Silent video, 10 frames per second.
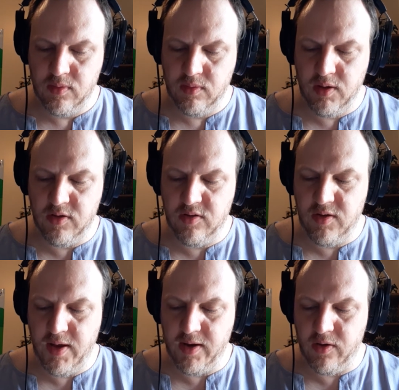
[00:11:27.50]
It
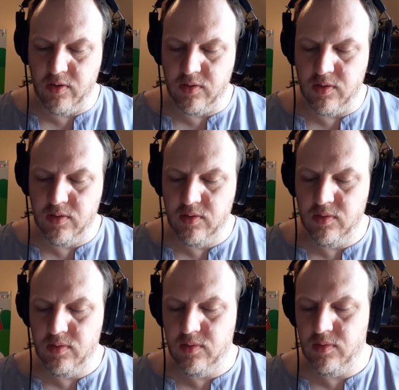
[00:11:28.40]
staggered
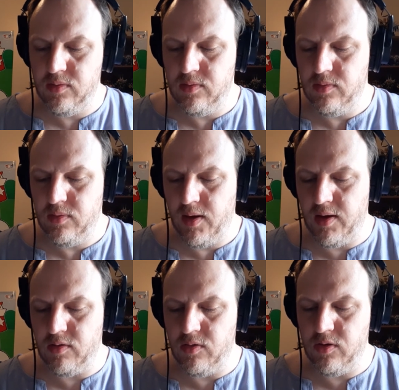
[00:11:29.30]
and
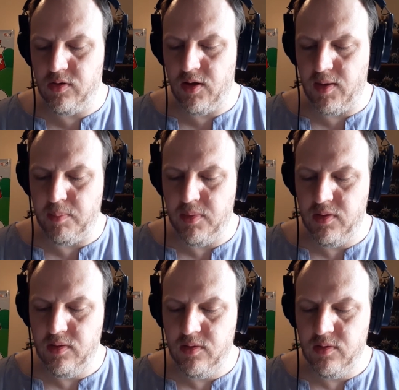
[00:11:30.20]
looked up
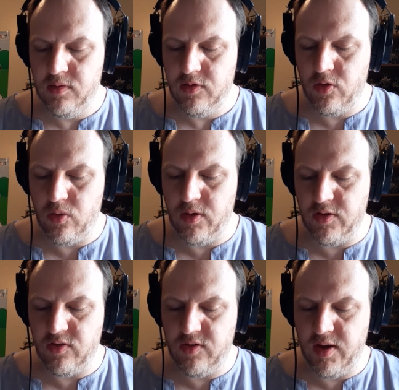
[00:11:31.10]
toward its
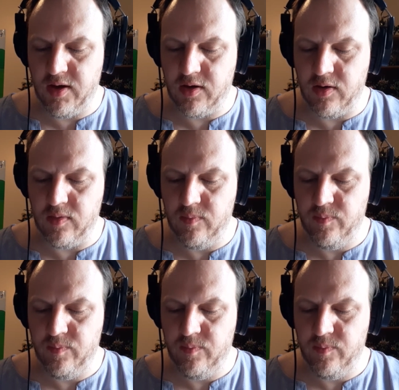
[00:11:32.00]
attacker,